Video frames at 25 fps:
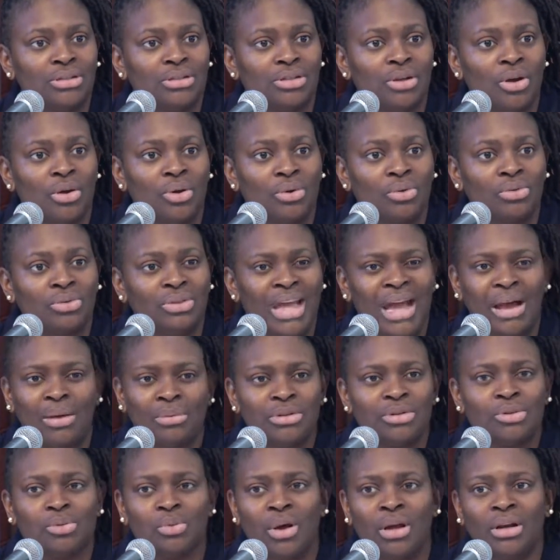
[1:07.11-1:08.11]
So that
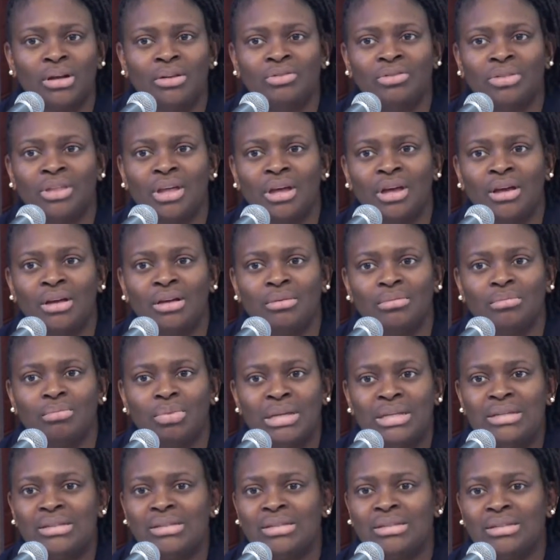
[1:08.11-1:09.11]
was one of the
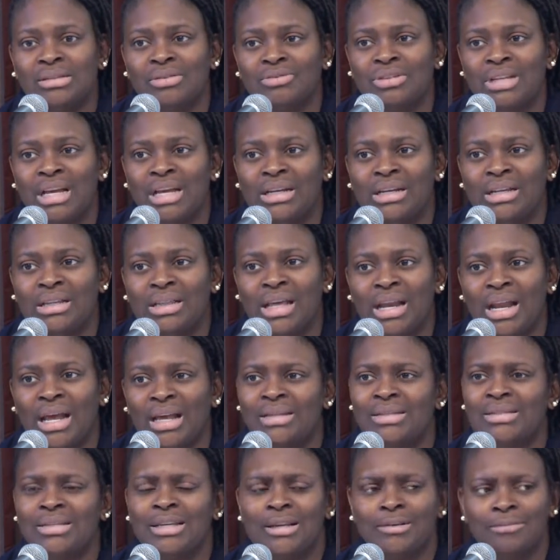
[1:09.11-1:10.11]
pieces of data that
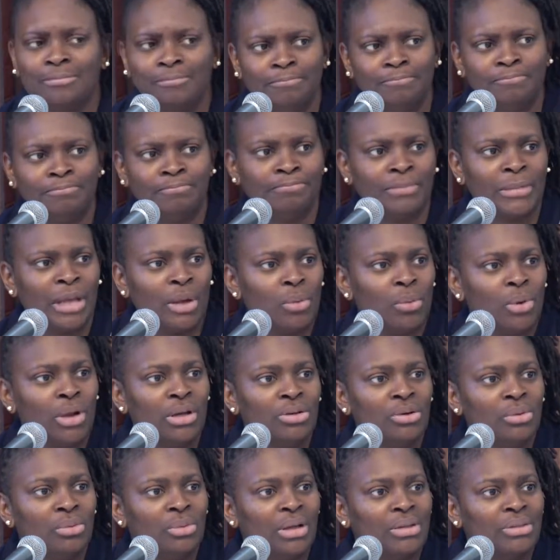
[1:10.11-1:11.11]
I said, hmm, I
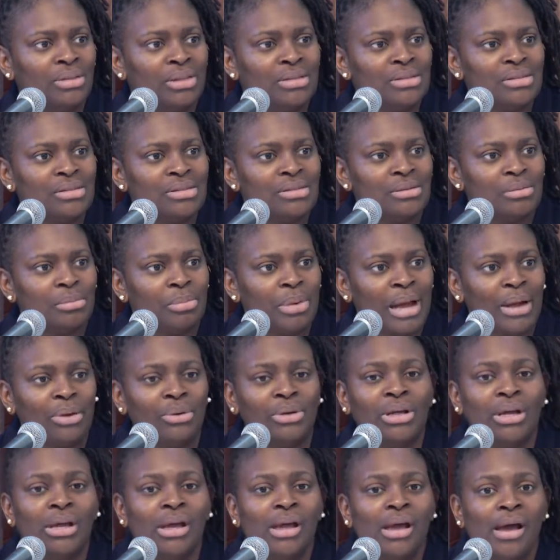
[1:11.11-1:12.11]
wonder what this is
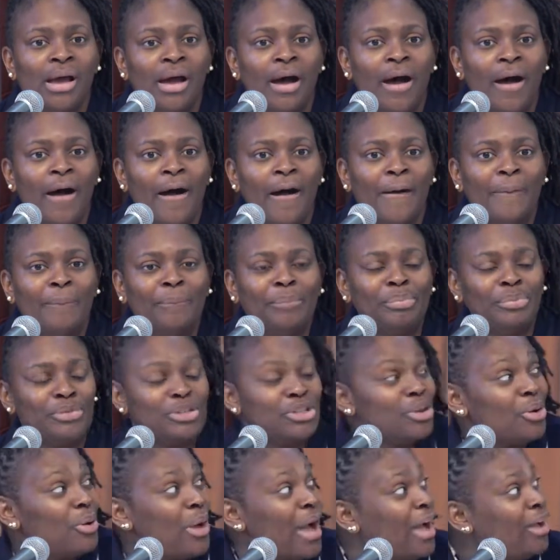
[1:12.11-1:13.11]
about. Um,
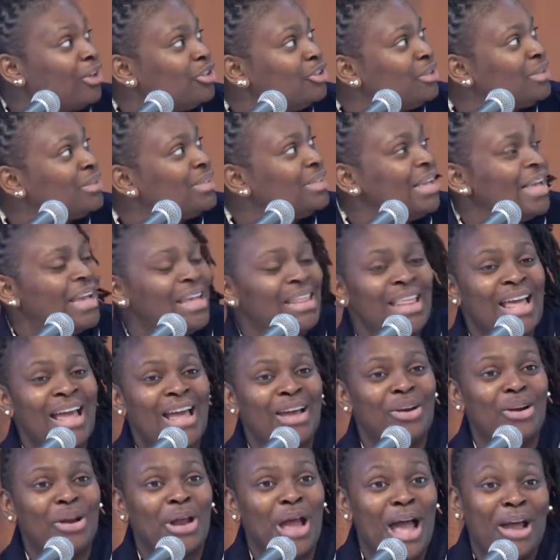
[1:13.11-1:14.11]
so I'll just say
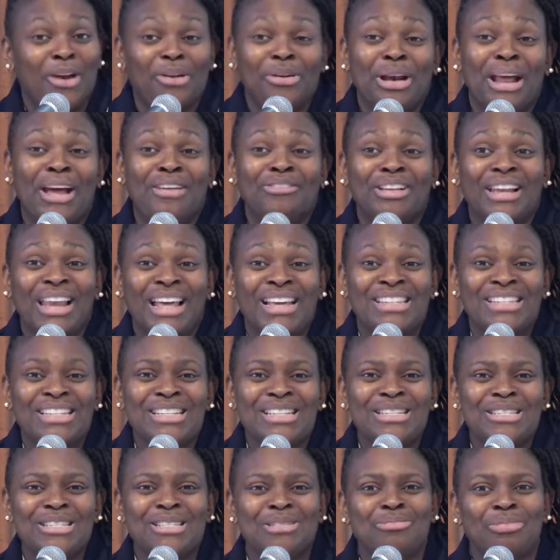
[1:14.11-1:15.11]
that I don't have
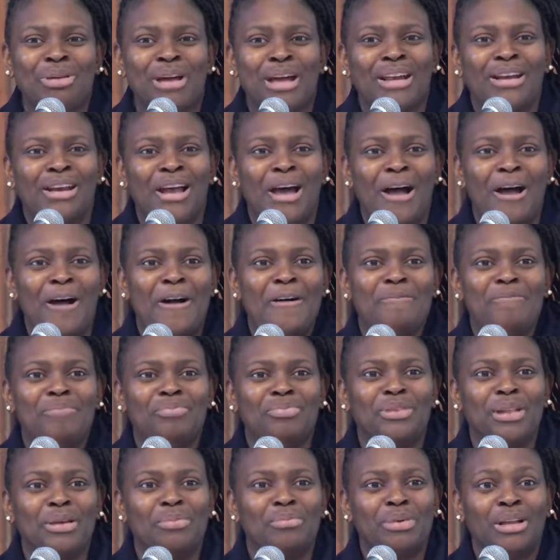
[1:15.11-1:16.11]
lessons, but,
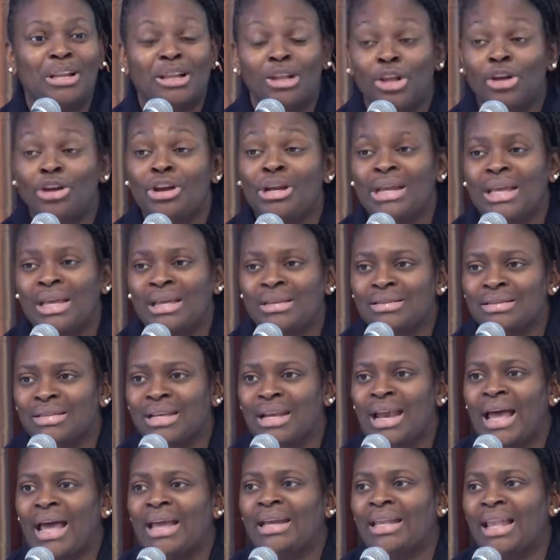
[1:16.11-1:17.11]
um, but learnings
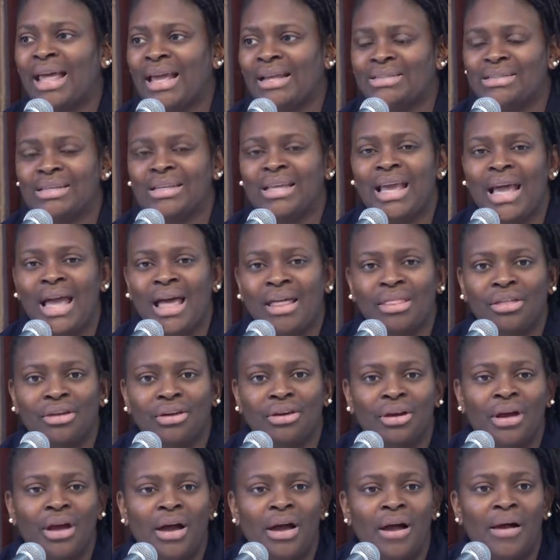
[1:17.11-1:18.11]
that I'd like to
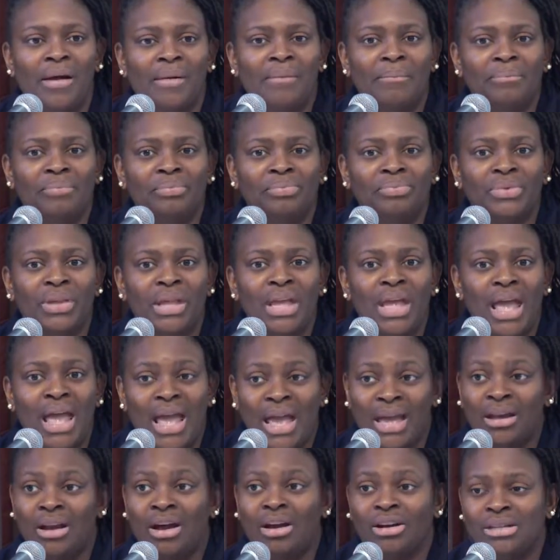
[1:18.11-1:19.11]
gather um,
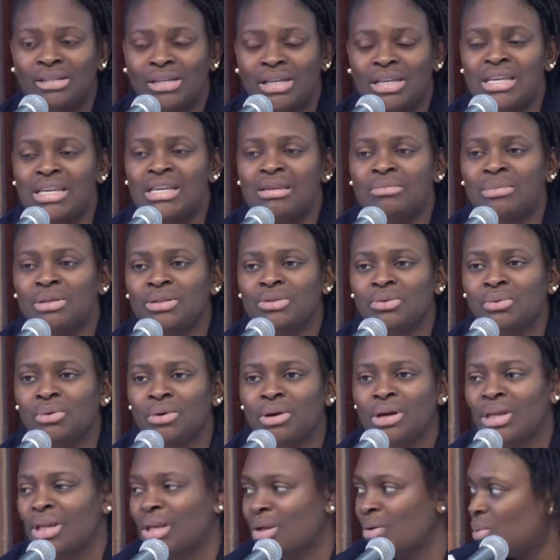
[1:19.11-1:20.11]
and our team is
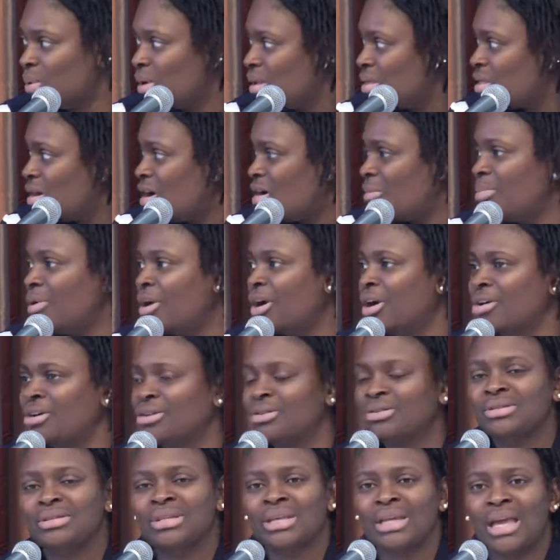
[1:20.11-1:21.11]
working with our
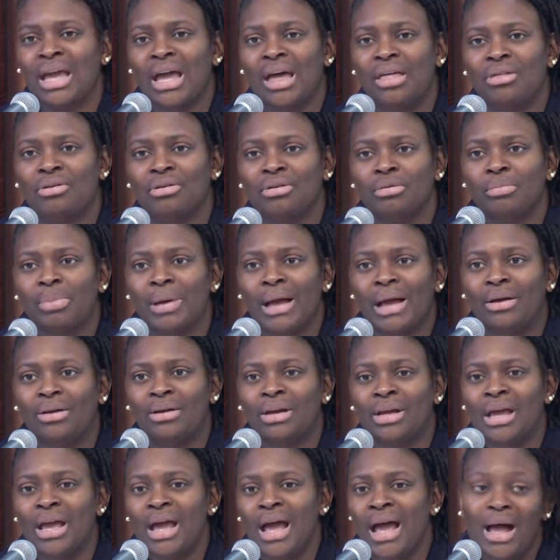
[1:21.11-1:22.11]
partners to gather
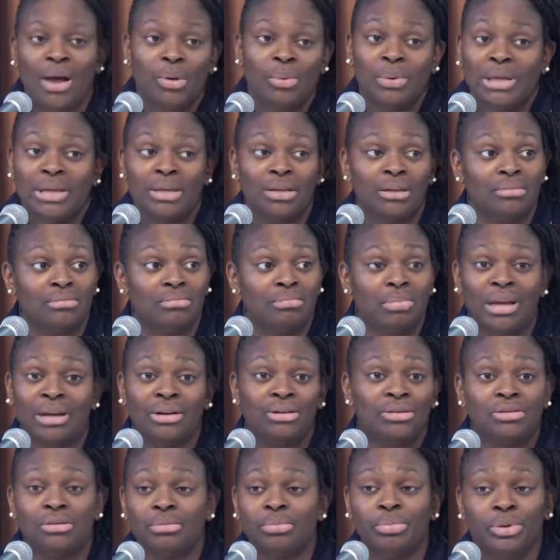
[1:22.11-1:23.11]
about how we can
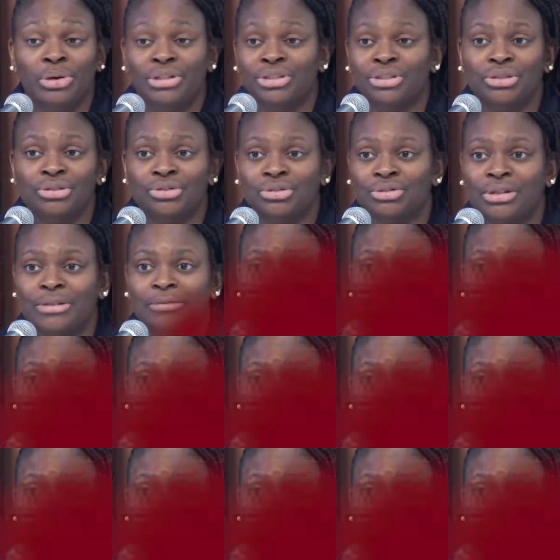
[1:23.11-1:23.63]
better support children.